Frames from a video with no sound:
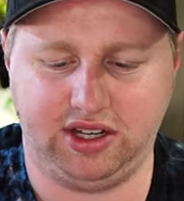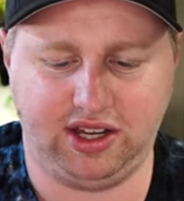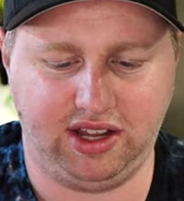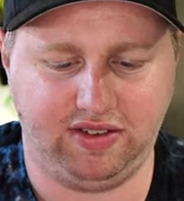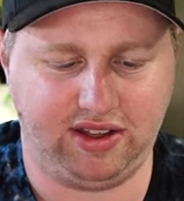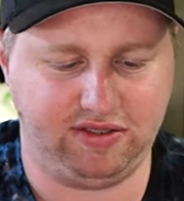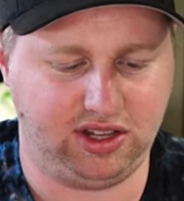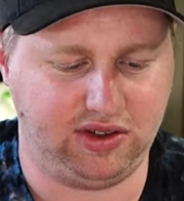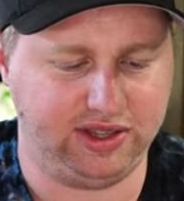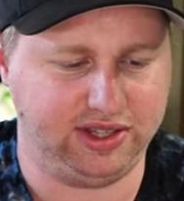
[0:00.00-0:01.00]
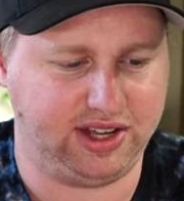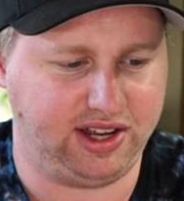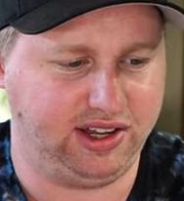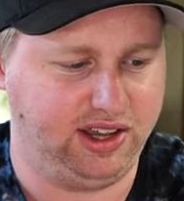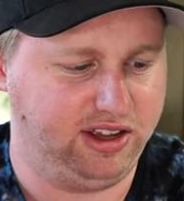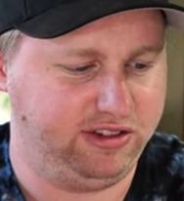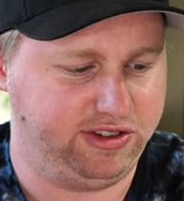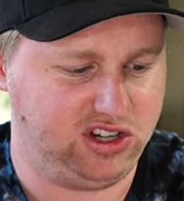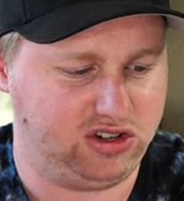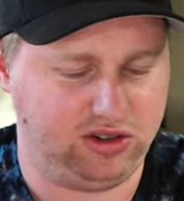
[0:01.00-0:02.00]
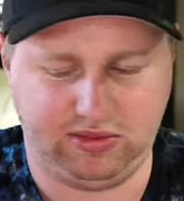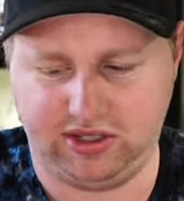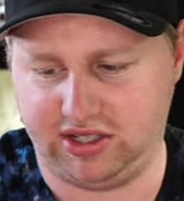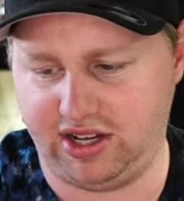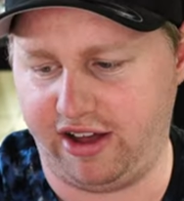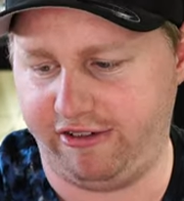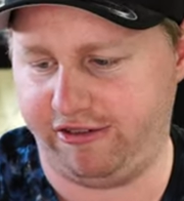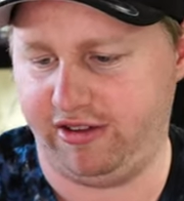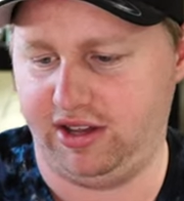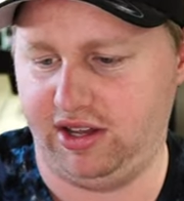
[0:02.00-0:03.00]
You can even have glow-in-the-dark Fishroom stuff.